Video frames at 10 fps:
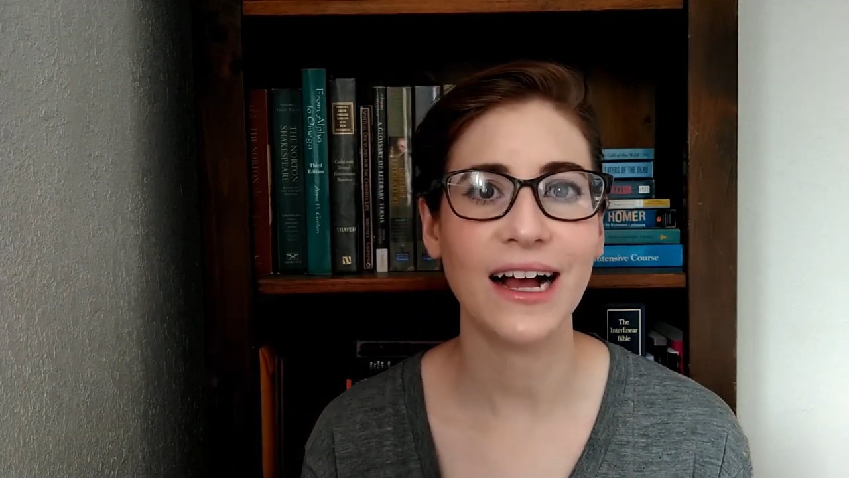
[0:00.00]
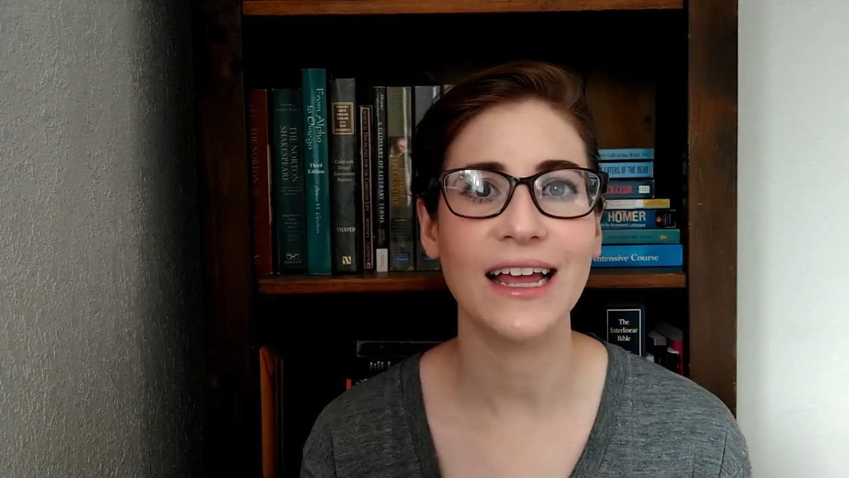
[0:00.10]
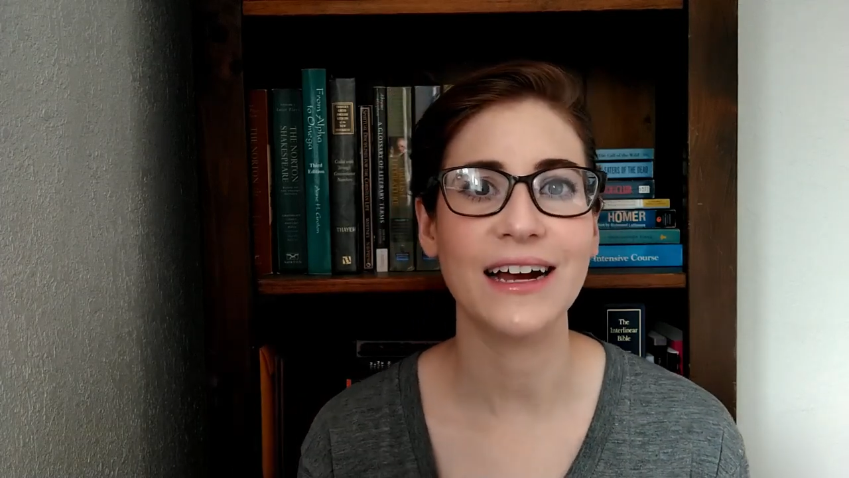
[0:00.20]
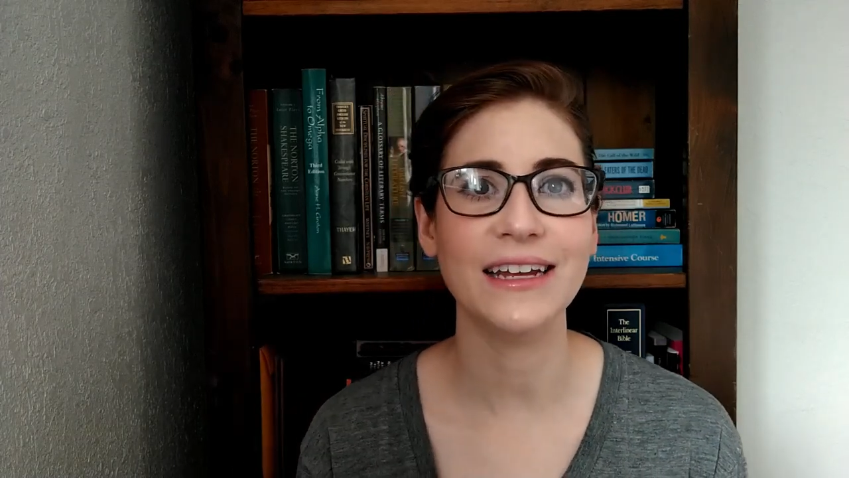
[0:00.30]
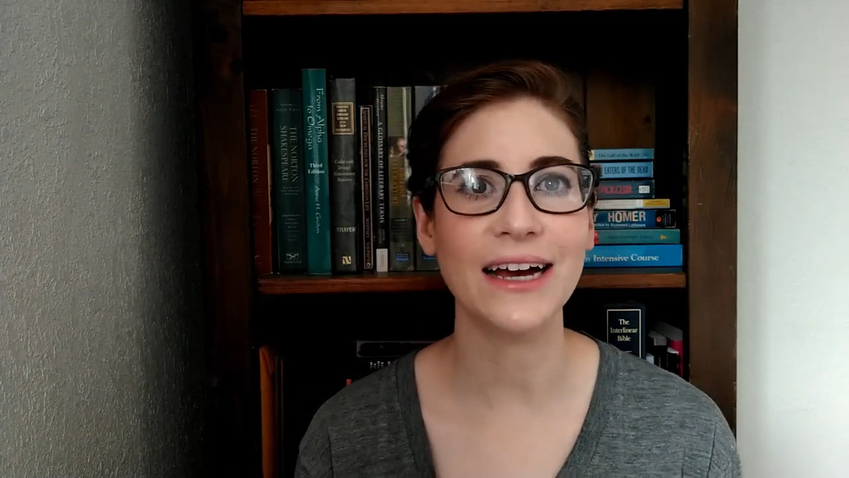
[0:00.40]

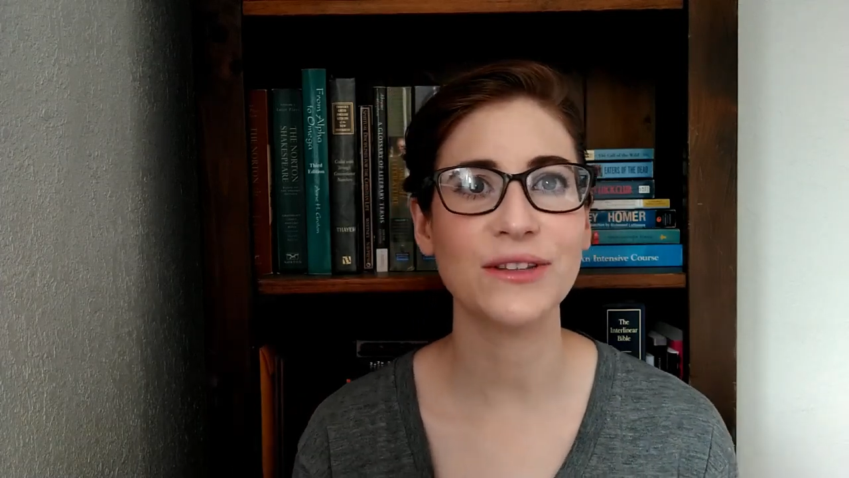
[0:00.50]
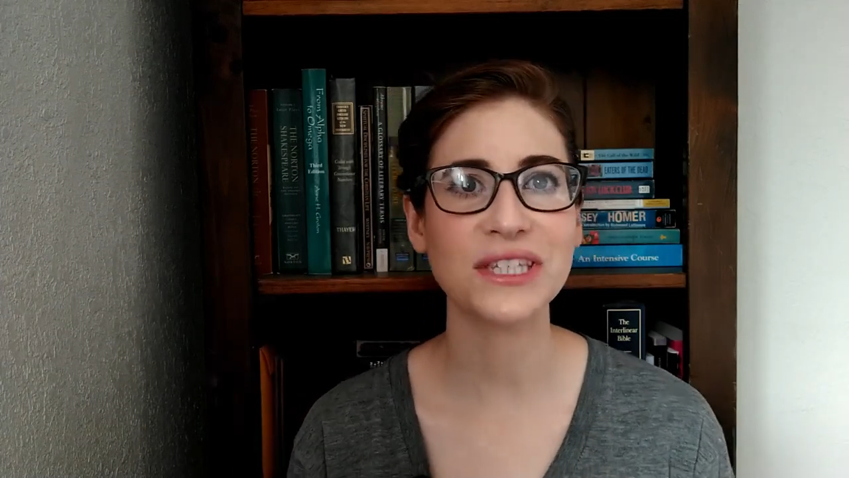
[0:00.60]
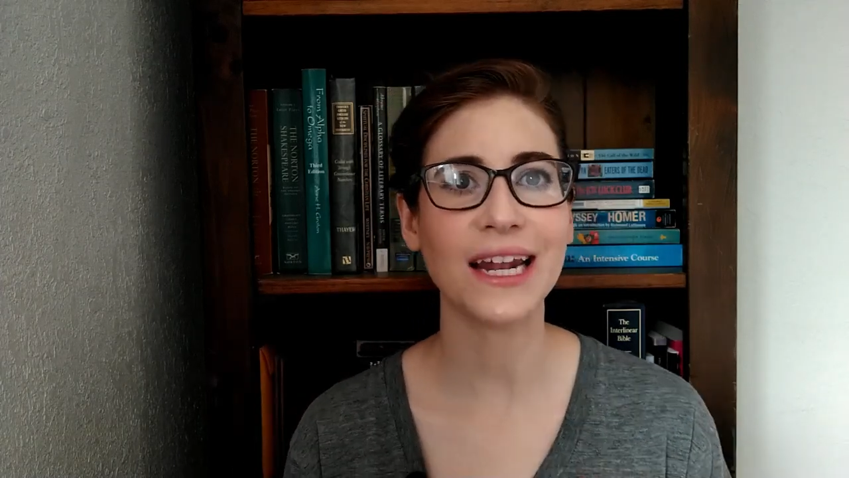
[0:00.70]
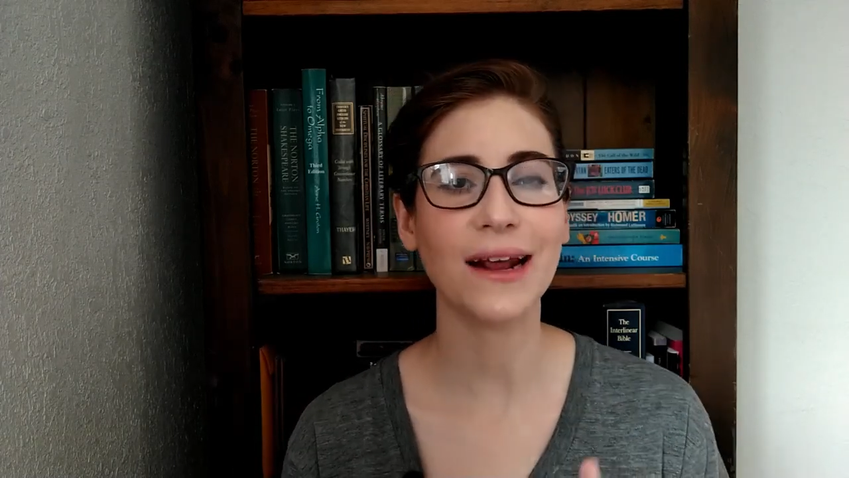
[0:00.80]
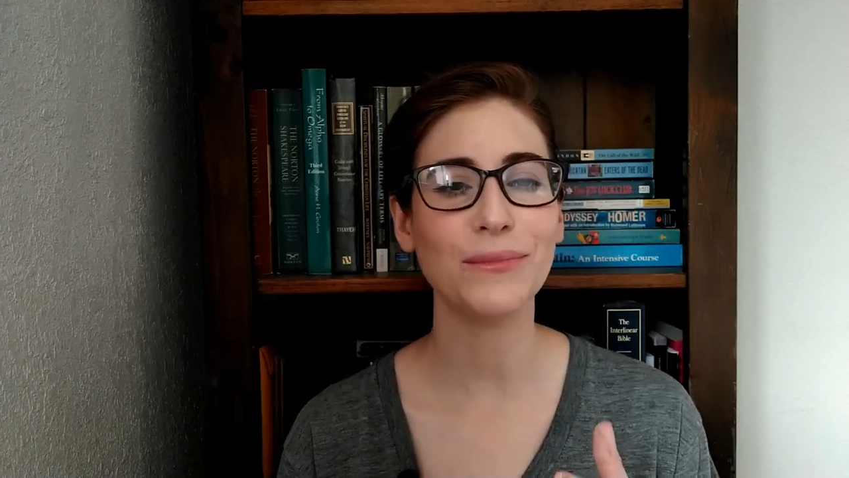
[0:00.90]
I
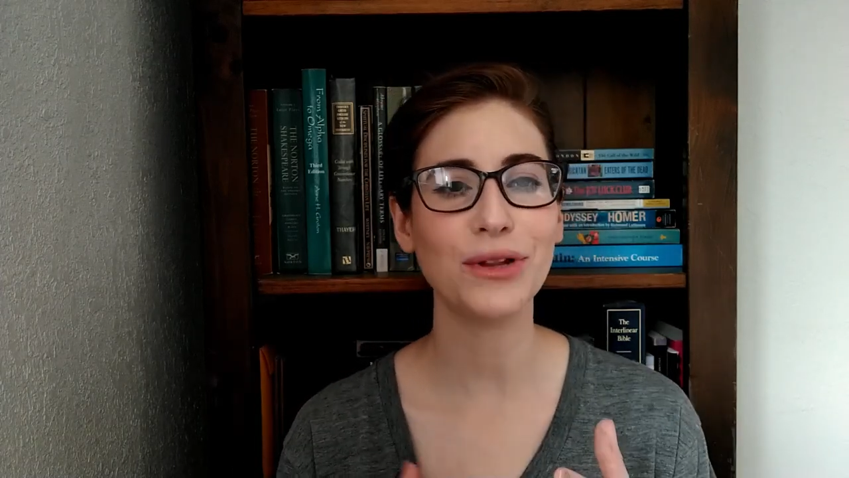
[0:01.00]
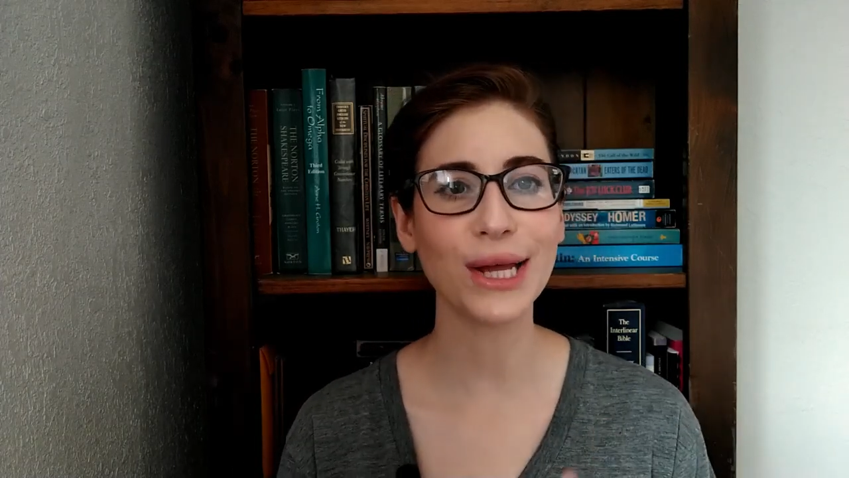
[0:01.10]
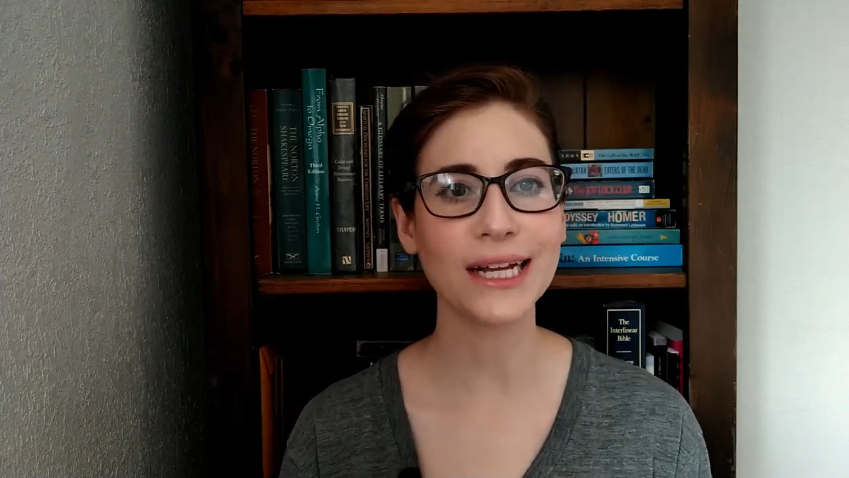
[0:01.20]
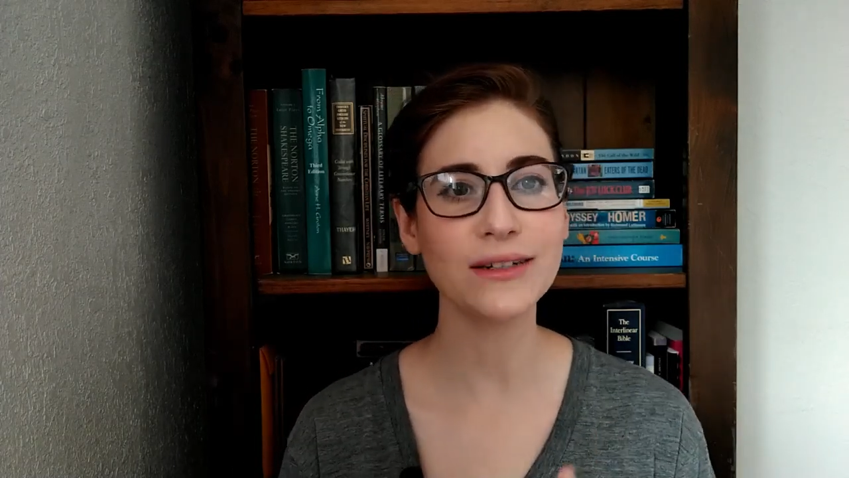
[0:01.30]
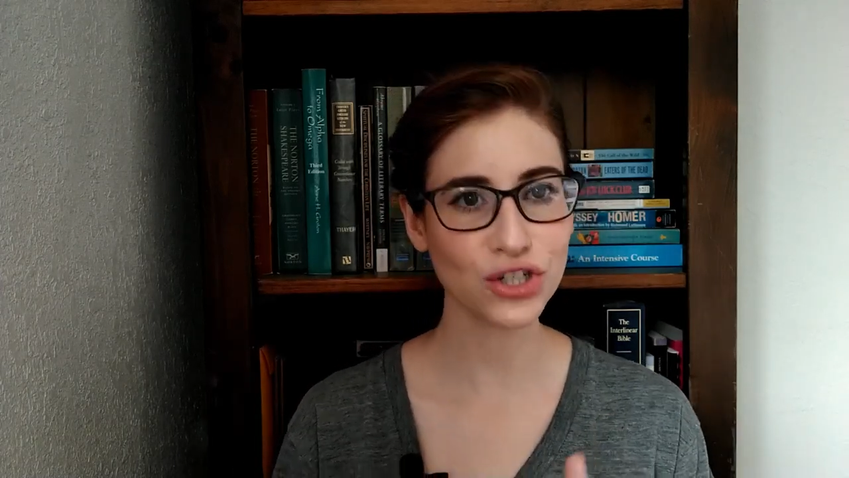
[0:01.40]
announced that I'm
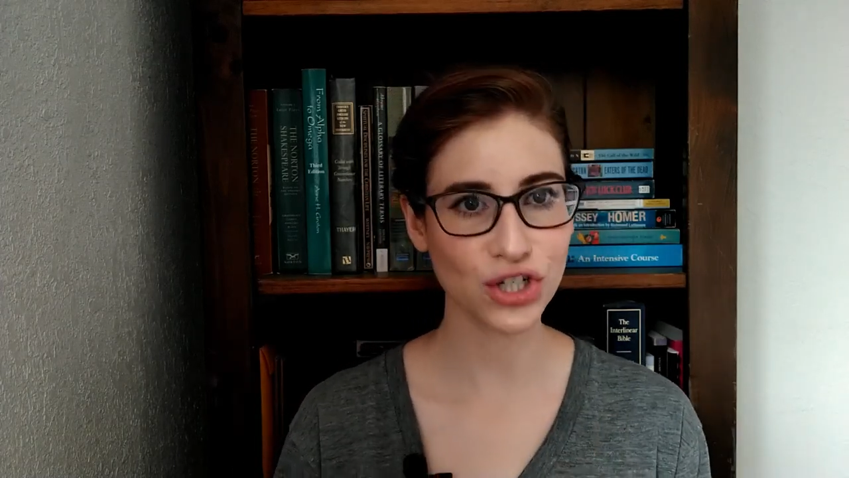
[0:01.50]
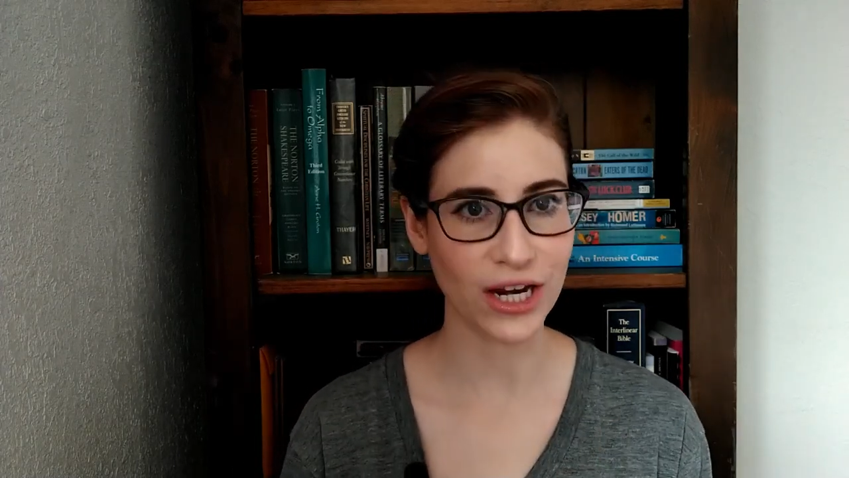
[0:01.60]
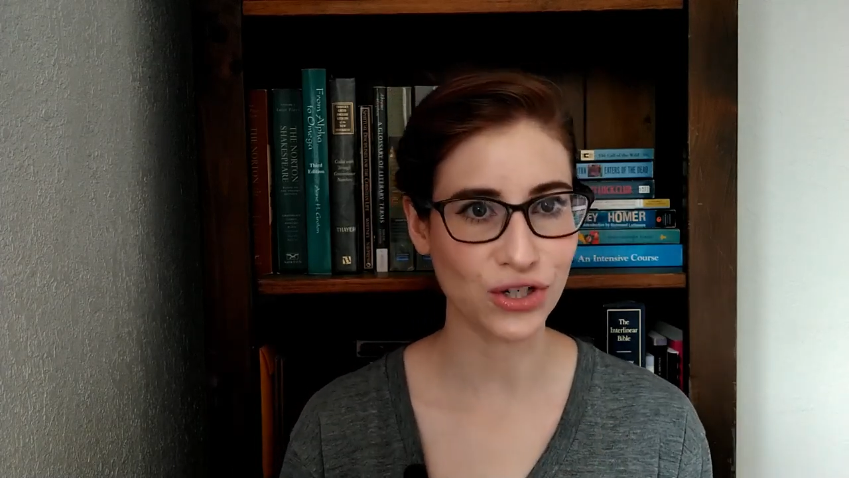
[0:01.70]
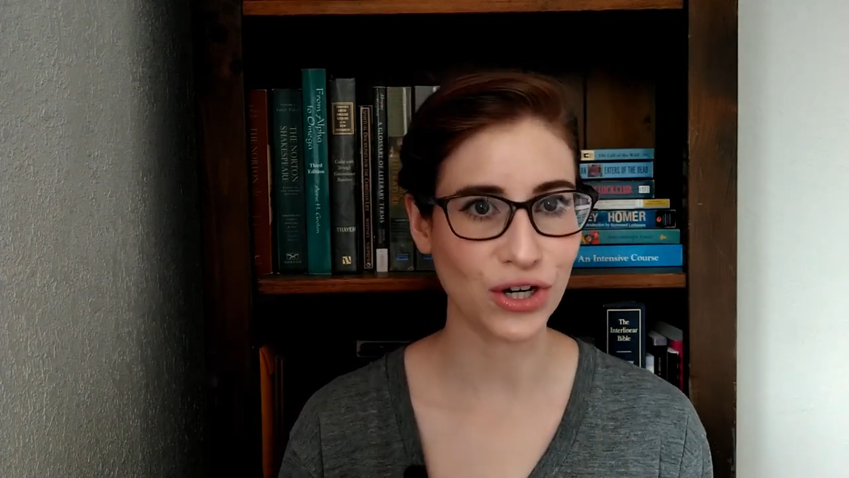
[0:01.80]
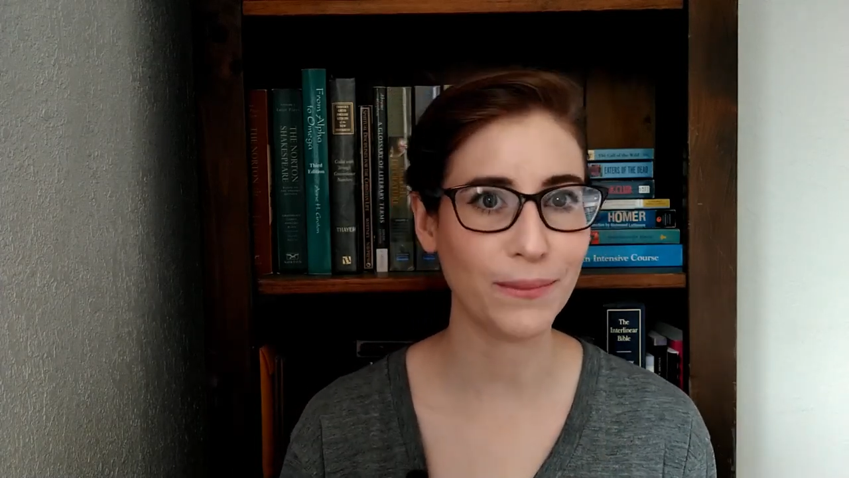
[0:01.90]
looking to
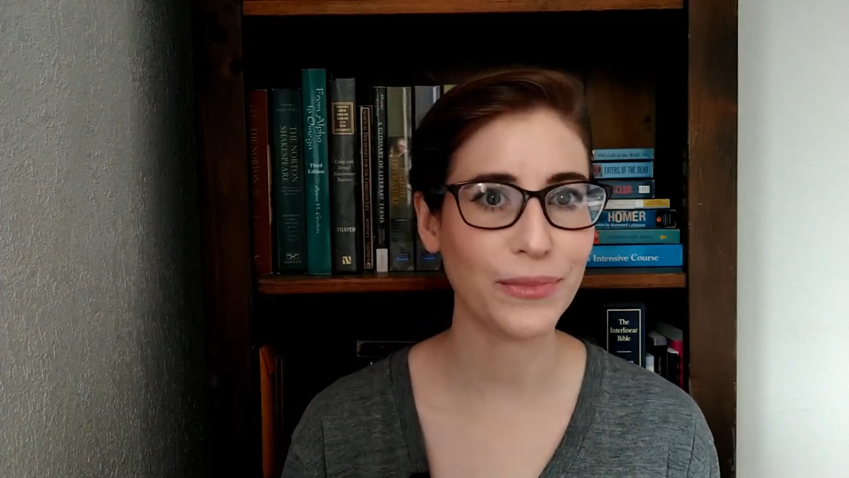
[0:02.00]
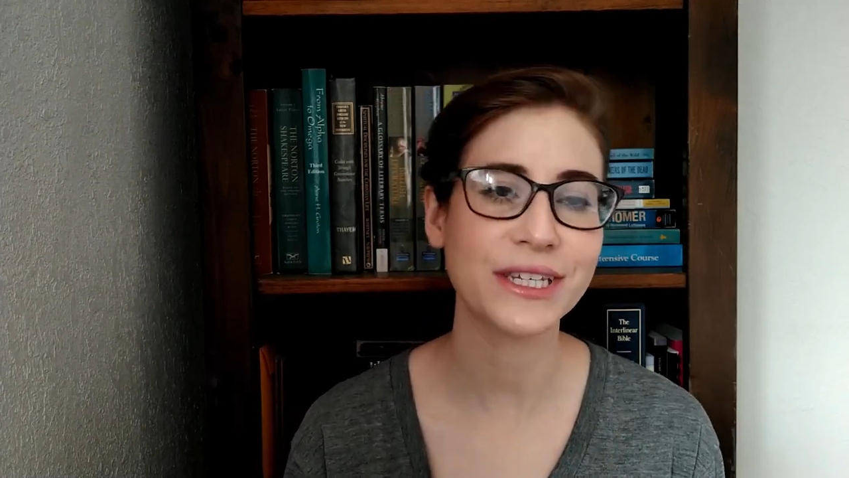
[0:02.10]
change up